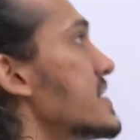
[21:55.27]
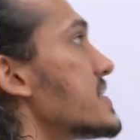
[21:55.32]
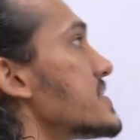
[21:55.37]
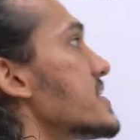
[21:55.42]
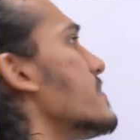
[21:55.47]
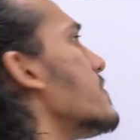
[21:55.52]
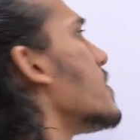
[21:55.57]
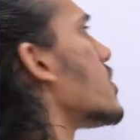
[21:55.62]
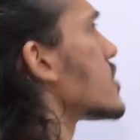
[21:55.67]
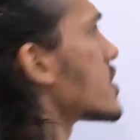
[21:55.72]
is
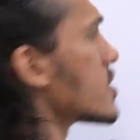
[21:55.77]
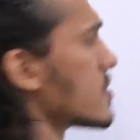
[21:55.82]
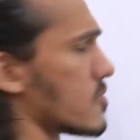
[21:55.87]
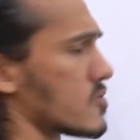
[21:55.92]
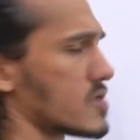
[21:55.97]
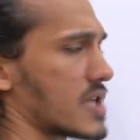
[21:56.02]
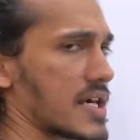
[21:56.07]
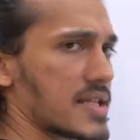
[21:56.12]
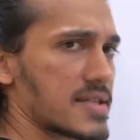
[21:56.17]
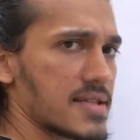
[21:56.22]
above the
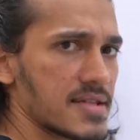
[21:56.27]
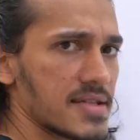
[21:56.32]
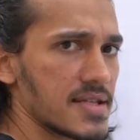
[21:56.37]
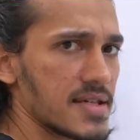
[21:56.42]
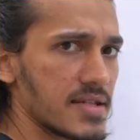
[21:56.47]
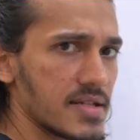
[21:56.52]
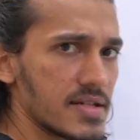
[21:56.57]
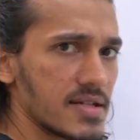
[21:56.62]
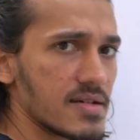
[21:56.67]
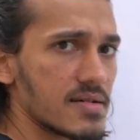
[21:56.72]
pneumotaxic
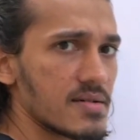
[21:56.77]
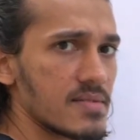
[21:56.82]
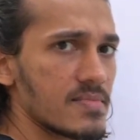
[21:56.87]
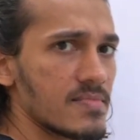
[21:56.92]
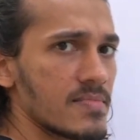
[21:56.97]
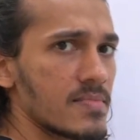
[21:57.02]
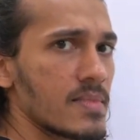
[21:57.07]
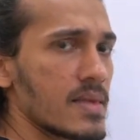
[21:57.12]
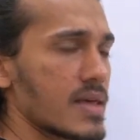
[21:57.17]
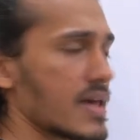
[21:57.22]
center
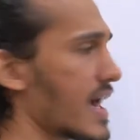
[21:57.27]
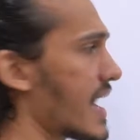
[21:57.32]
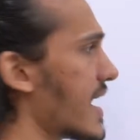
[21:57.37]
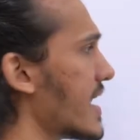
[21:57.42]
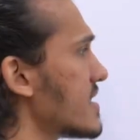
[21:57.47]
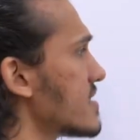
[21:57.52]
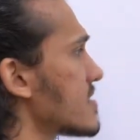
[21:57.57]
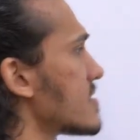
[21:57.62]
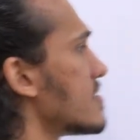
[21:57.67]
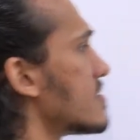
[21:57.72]

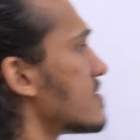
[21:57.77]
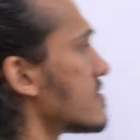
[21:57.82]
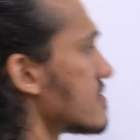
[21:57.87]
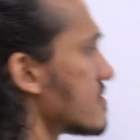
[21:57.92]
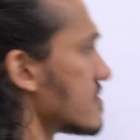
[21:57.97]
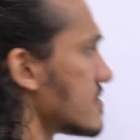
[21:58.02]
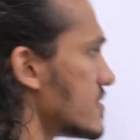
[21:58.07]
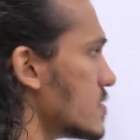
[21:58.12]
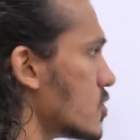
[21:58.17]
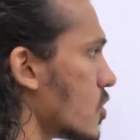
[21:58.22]
and
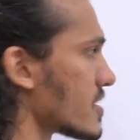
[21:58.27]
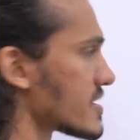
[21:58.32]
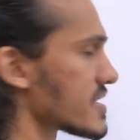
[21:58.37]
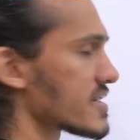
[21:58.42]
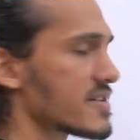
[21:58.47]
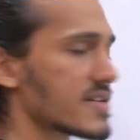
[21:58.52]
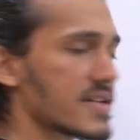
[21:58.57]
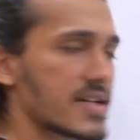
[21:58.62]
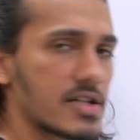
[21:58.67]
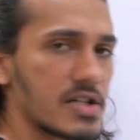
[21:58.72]
no
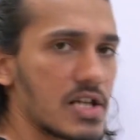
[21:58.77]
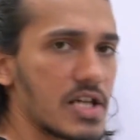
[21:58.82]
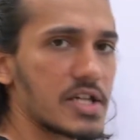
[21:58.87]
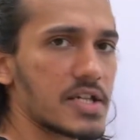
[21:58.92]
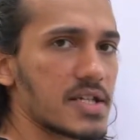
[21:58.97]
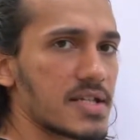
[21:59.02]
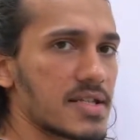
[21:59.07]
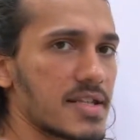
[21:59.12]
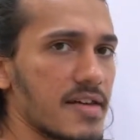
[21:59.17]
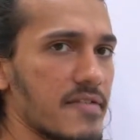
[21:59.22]
other regulation
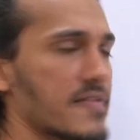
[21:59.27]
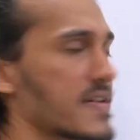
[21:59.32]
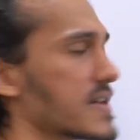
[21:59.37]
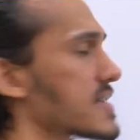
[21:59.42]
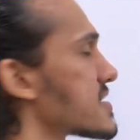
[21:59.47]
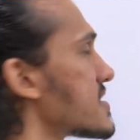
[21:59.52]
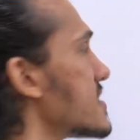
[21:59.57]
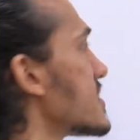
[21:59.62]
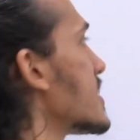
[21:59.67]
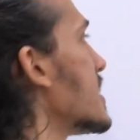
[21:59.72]
is
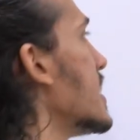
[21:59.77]
affected.